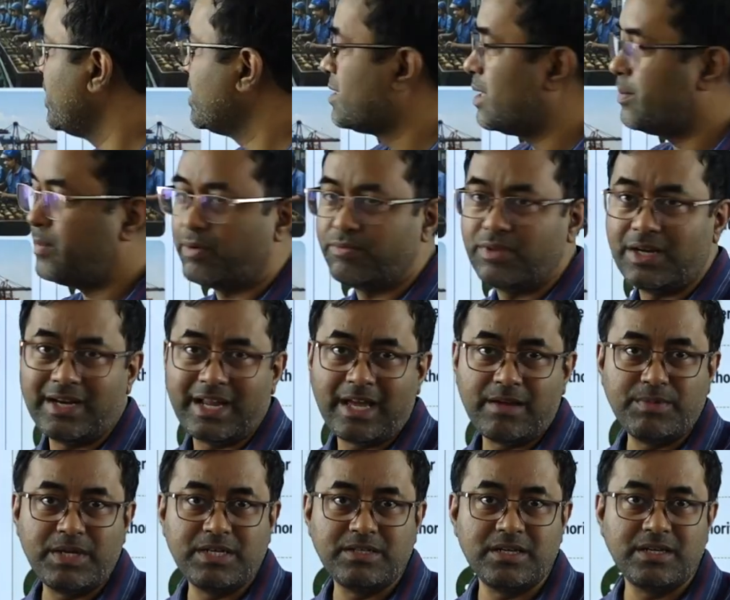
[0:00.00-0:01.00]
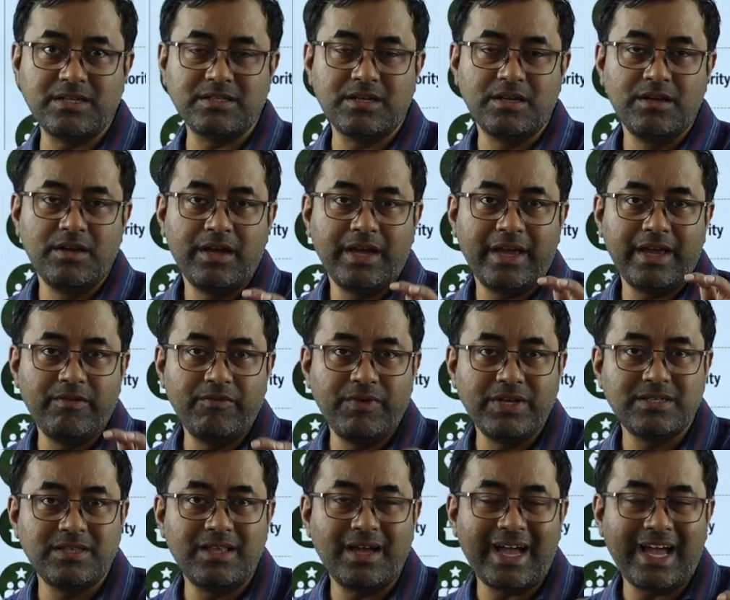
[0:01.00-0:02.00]
some of the dimensions in
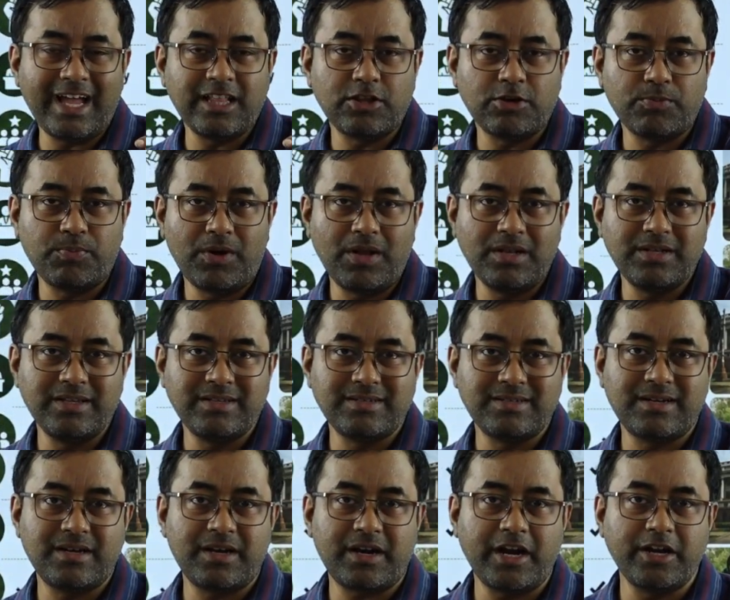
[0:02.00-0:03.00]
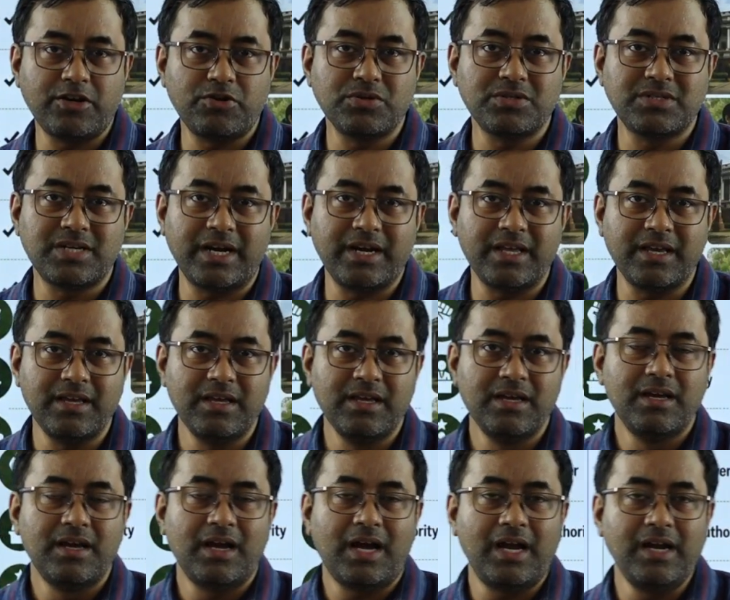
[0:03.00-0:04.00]
which the anthropologists try to study
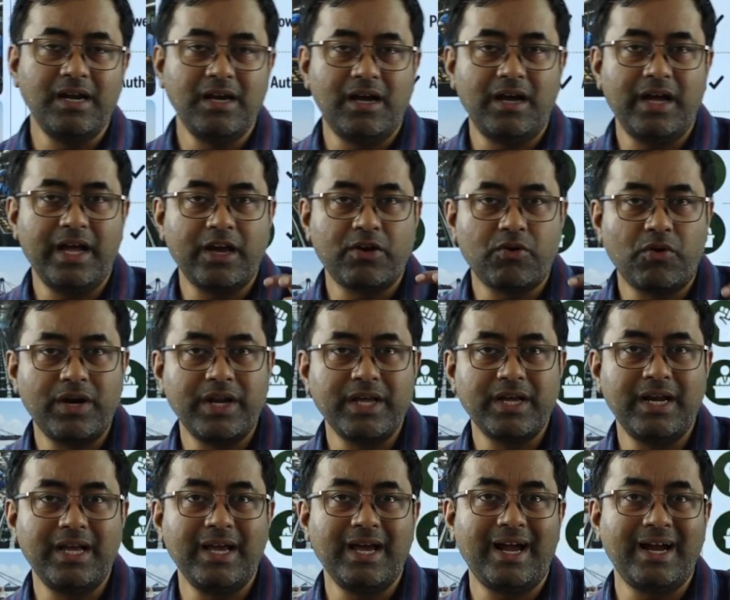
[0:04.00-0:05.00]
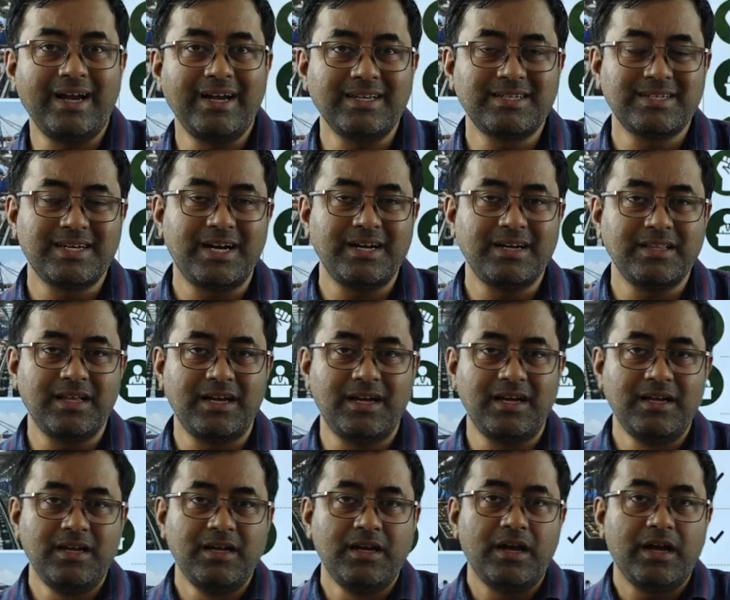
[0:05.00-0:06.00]
and accordingly understand the